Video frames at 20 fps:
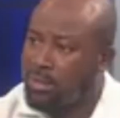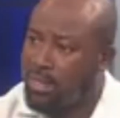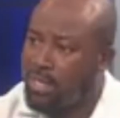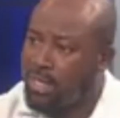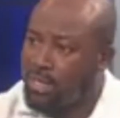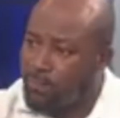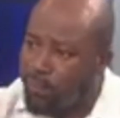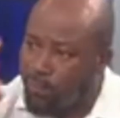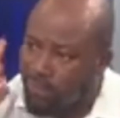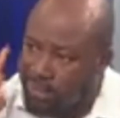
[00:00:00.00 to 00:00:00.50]

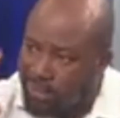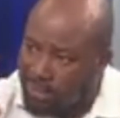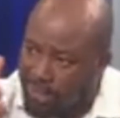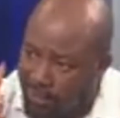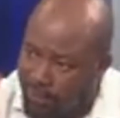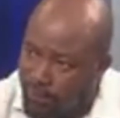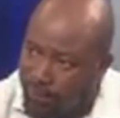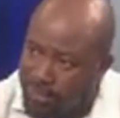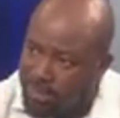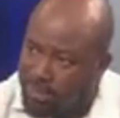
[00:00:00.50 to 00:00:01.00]
It's for
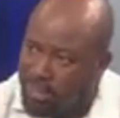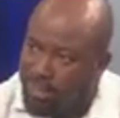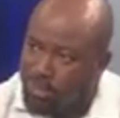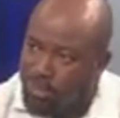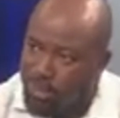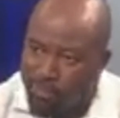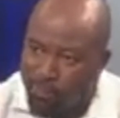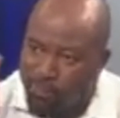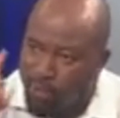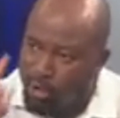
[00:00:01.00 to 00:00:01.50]
service.
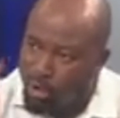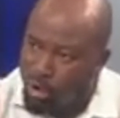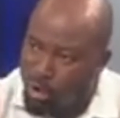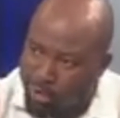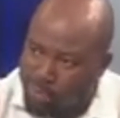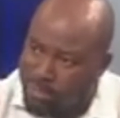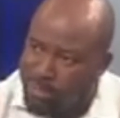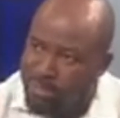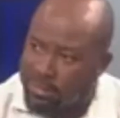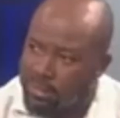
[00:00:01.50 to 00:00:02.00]
It's not for
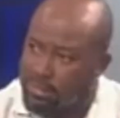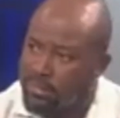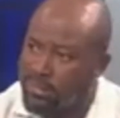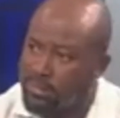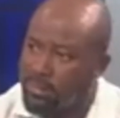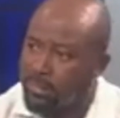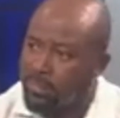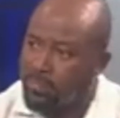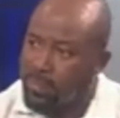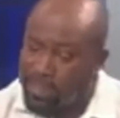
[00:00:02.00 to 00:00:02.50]
lording.
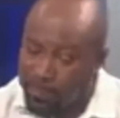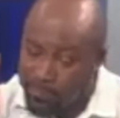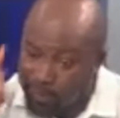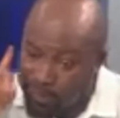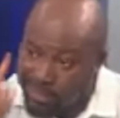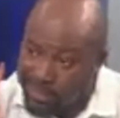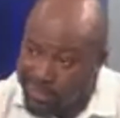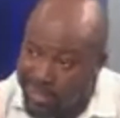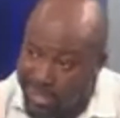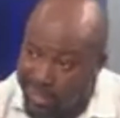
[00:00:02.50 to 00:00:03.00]
It's
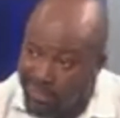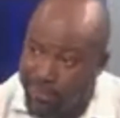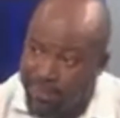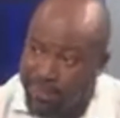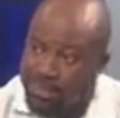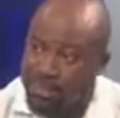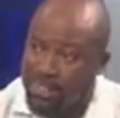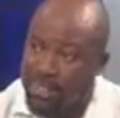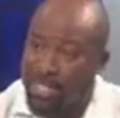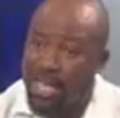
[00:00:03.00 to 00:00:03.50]
for
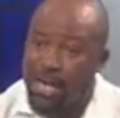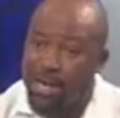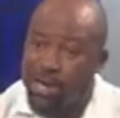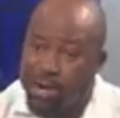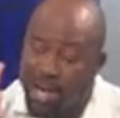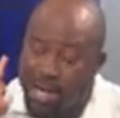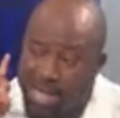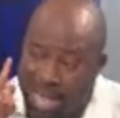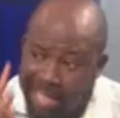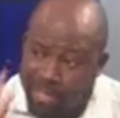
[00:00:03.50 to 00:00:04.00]
service.
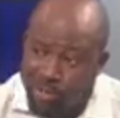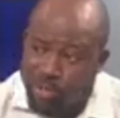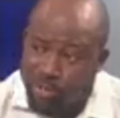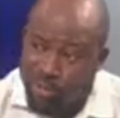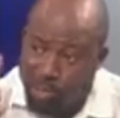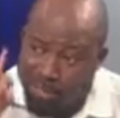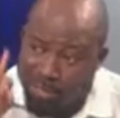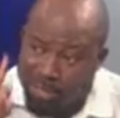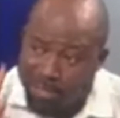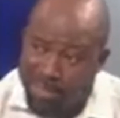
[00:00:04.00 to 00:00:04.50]
And that
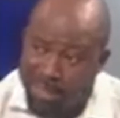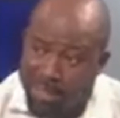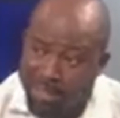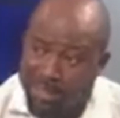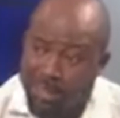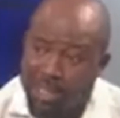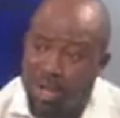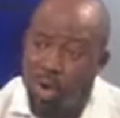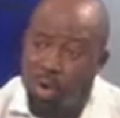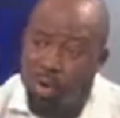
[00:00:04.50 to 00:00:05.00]
should not be
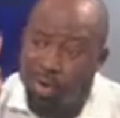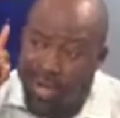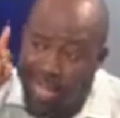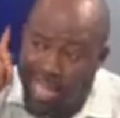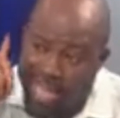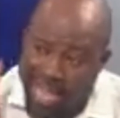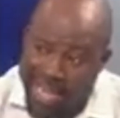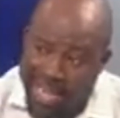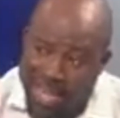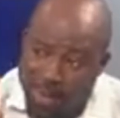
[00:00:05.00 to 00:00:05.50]
missed
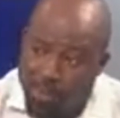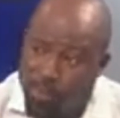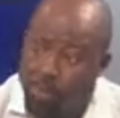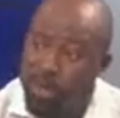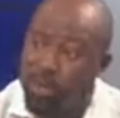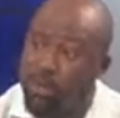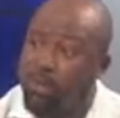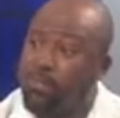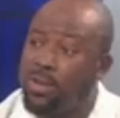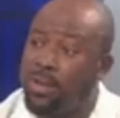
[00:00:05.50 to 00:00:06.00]
on any
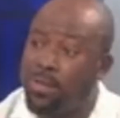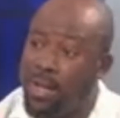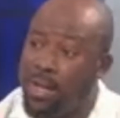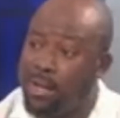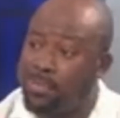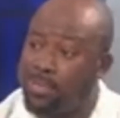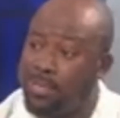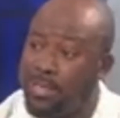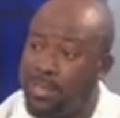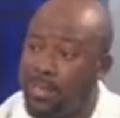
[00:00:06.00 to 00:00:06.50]
one of them
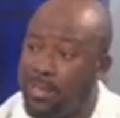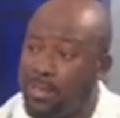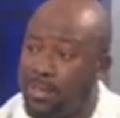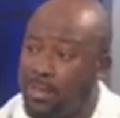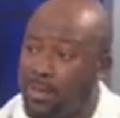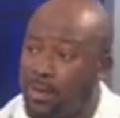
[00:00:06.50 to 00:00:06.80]
up there.